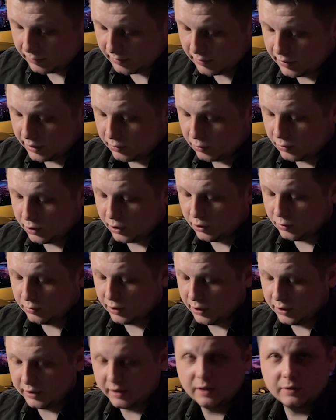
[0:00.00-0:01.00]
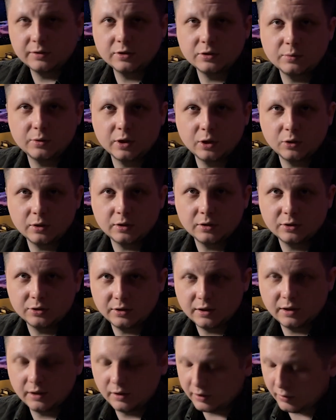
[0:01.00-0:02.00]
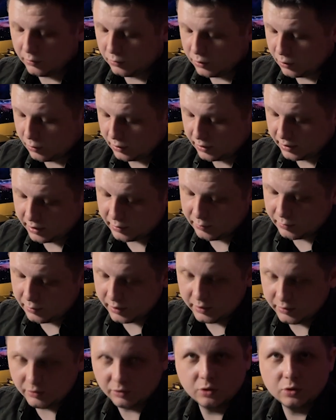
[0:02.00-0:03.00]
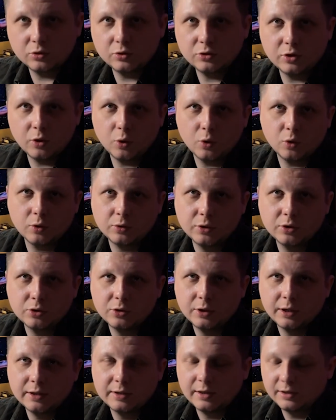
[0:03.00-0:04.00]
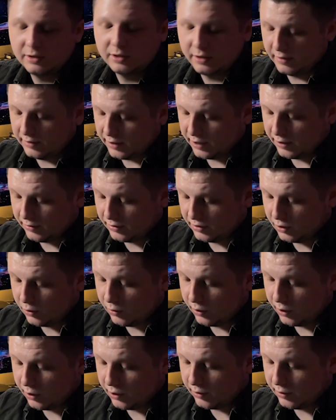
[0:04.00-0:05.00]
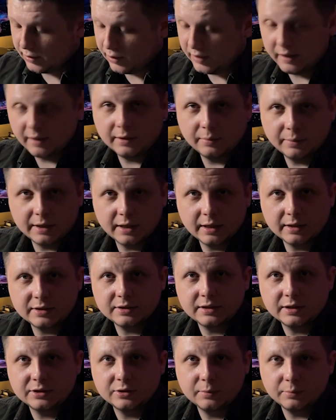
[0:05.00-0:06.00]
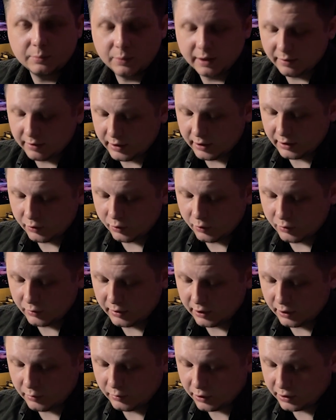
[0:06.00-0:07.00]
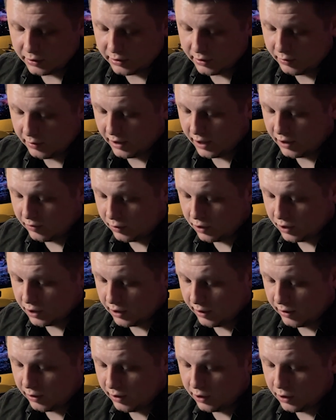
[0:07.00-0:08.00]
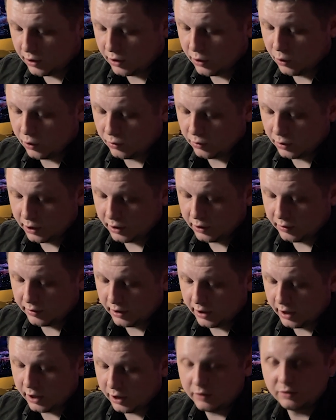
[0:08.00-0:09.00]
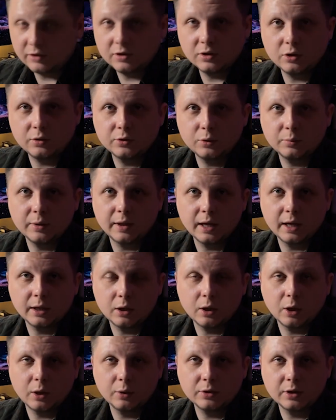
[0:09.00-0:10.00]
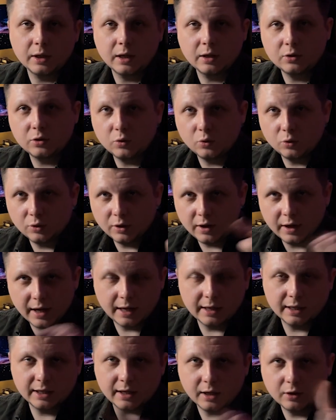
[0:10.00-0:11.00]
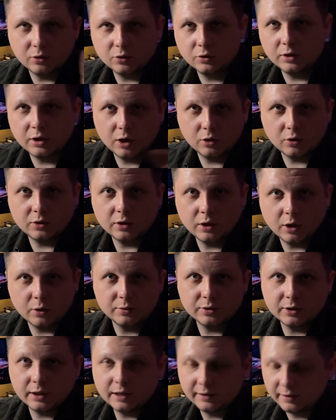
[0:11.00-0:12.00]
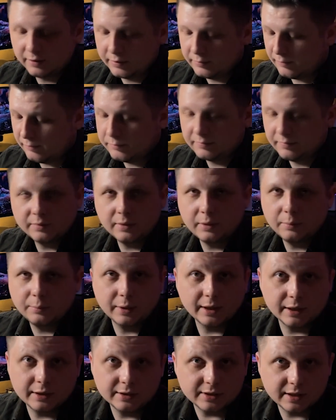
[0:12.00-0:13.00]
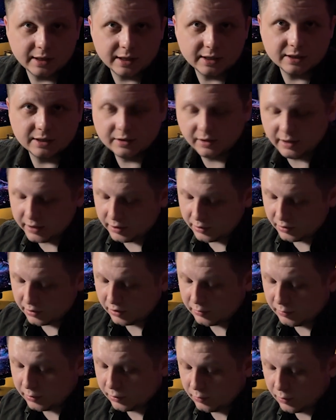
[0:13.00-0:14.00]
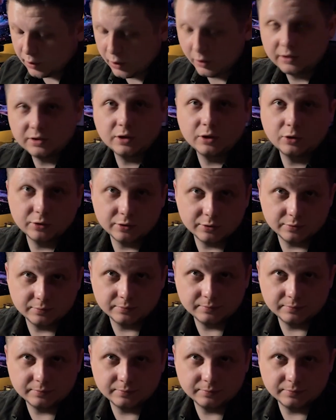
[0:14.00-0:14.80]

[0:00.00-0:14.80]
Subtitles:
If we already have some colors, we will simply lose all the transitions and so on, because this method only works on the outline, only on the contour of a black object or any other colored object. The main thing is that it should be monotone.